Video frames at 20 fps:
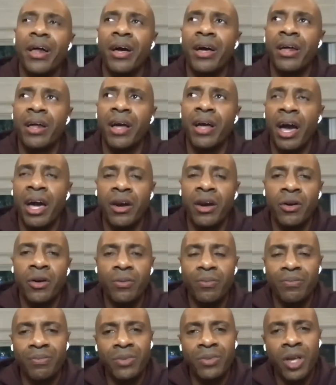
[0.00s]
I, I, I
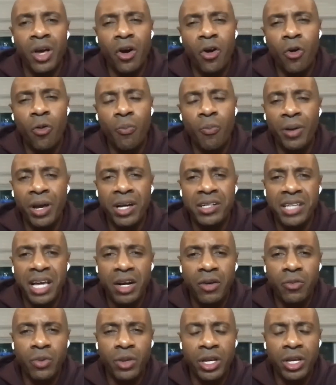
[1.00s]
don't know because
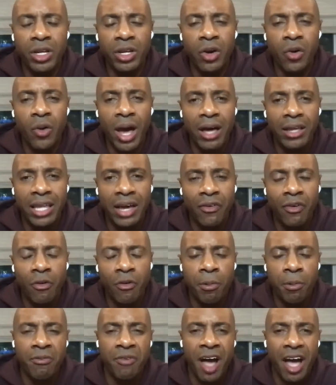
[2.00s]
I don't really know how that
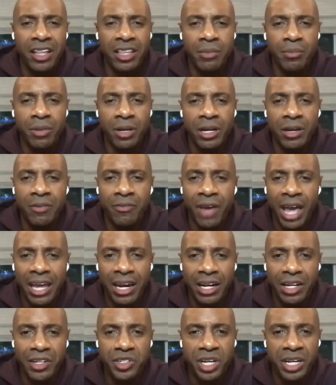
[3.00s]
will provide them an
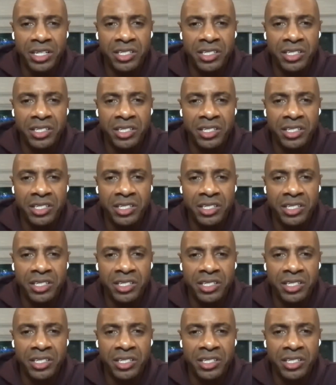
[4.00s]
advantage.